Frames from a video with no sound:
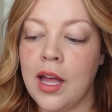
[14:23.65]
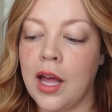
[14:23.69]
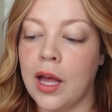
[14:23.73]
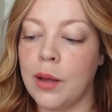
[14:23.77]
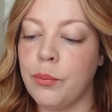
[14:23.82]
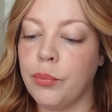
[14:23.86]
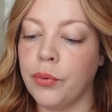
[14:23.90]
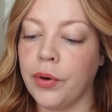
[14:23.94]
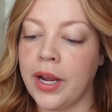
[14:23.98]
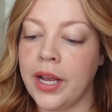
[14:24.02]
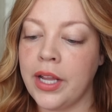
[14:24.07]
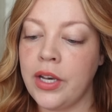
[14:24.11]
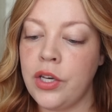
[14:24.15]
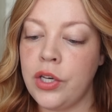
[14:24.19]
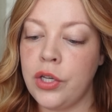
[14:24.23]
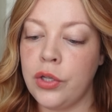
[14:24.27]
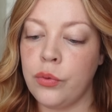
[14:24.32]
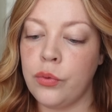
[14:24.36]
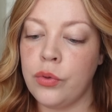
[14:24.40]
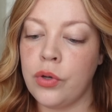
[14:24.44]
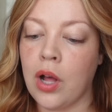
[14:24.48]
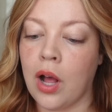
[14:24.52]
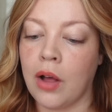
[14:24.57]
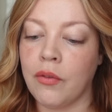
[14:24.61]
a brand
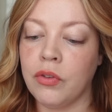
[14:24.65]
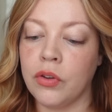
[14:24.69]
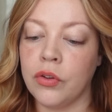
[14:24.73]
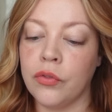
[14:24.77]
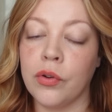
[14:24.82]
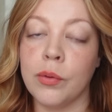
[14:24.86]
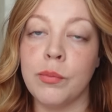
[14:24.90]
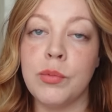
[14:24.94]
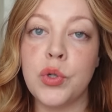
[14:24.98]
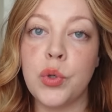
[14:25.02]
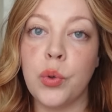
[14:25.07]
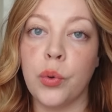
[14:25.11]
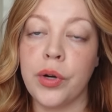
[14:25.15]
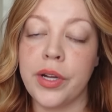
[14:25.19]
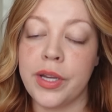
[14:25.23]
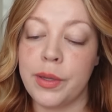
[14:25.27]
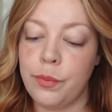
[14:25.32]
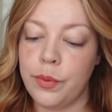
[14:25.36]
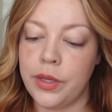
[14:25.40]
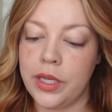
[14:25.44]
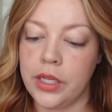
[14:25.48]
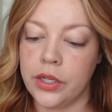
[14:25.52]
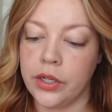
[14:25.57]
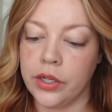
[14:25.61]
new novel from Torrey
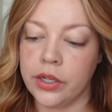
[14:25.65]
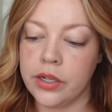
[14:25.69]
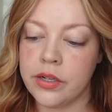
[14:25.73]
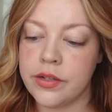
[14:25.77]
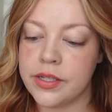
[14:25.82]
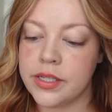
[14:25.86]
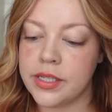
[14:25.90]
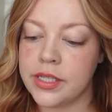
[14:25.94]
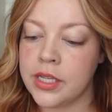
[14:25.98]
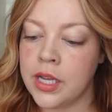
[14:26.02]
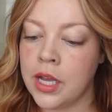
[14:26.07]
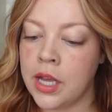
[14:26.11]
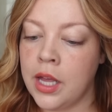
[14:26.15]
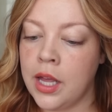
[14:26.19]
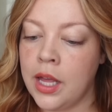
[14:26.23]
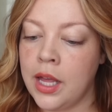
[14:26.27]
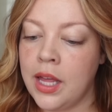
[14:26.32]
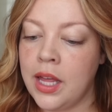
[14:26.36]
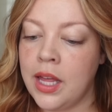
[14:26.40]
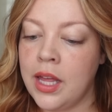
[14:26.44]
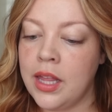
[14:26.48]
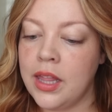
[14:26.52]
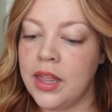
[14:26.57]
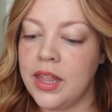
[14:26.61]
Peters.
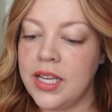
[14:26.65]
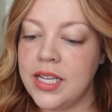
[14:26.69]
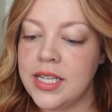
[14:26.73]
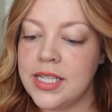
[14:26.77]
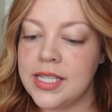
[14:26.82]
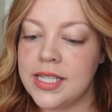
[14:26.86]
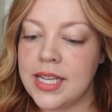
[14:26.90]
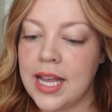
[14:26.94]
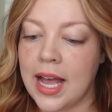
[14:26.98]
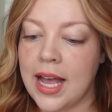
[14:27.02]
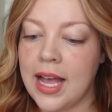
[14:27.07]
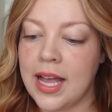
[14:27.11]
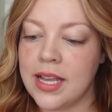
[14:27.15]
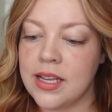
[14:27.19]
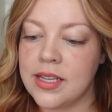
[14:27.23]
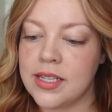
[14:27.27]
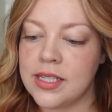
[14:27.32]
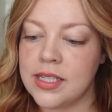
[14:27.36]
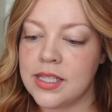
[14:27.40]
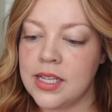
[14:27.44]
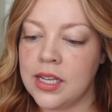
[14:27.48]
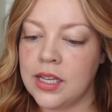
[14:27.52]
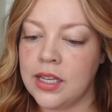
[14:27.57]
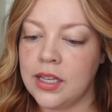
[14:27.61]
This
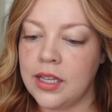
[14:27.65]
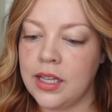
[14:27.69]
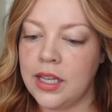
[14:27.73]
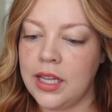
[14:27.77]
says,